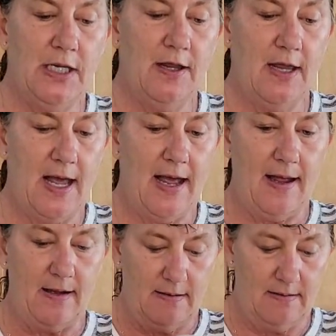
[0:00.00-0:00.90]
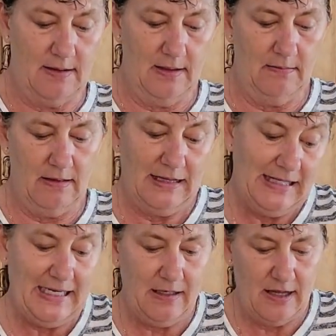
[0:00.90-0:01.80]
the
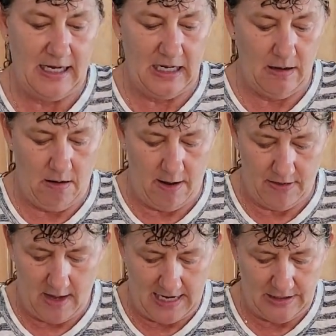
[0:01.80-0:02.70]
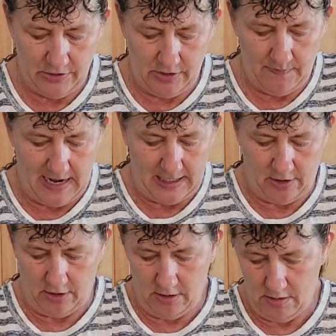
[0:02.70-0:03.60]
lid thing on the ice cream
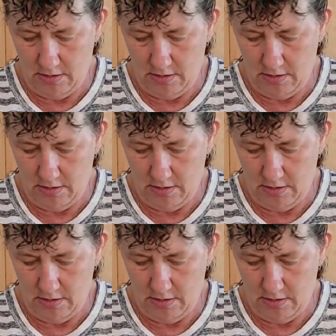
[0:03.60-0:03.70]
maker,